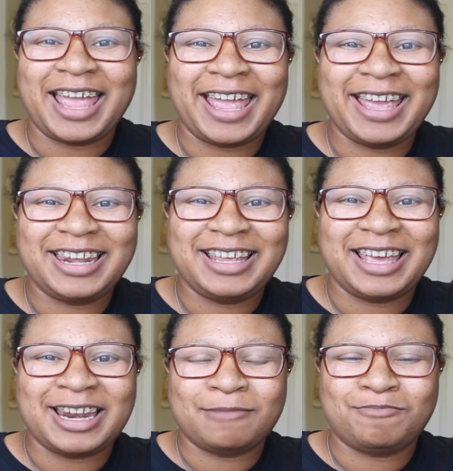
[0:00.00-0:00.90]
and
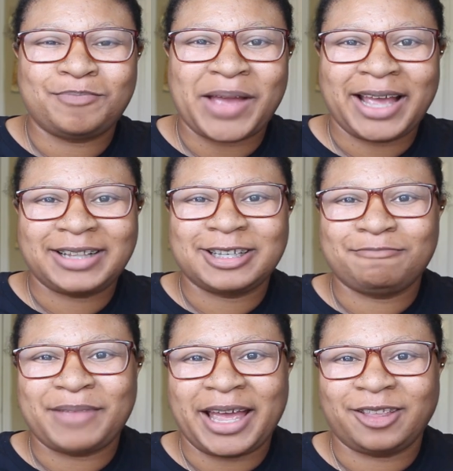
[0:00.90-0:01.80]
get it back to
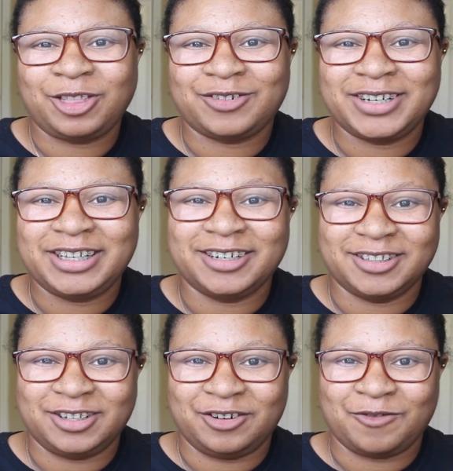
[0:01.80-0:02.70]
back three
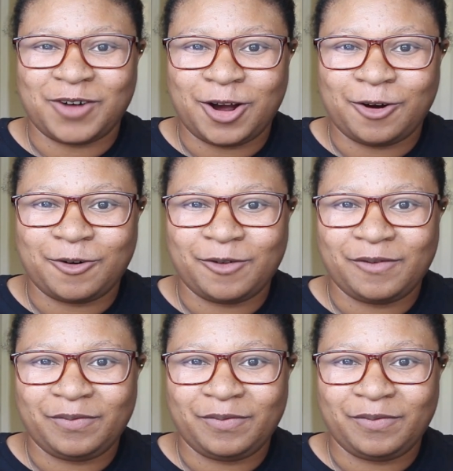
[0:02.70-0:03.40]
years in a row.